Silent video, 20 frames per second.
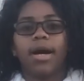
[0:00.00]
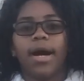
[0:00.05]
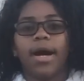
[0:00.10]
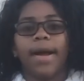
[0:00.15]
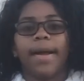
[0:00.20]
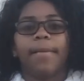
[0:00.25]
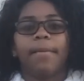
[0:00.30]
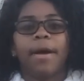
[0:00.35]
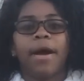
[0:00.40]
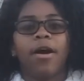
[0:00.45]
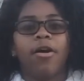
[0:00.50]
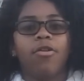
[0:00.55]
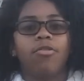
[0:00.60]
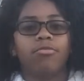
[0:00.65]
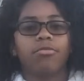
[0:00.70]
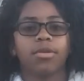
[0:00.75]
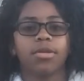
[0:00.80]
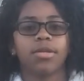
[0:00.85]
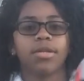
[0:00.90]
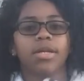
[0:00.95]
I am
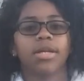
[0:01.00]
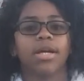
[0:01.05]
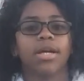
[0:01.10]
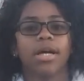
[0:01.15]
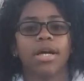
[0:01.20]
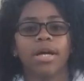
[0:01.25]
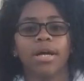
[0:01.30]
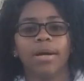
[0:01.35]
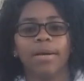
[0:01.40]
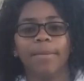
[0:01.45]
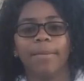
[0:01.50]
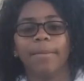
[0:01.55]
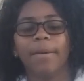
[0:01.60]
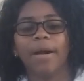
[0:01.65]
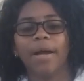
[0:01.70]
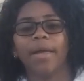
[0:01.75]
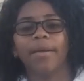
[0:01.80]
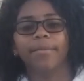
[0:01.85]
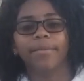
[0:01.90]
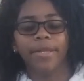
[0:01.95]
out. Um,
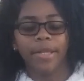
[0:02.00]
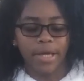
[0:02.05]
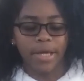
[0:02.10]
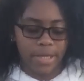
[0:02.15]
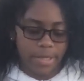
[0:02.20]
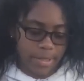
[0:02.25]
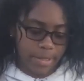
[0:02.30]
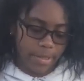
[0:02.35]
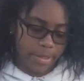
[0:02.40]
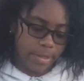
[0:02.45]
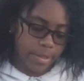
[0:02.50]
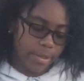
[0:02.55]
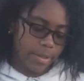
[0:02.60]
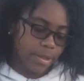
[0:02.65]
I am done.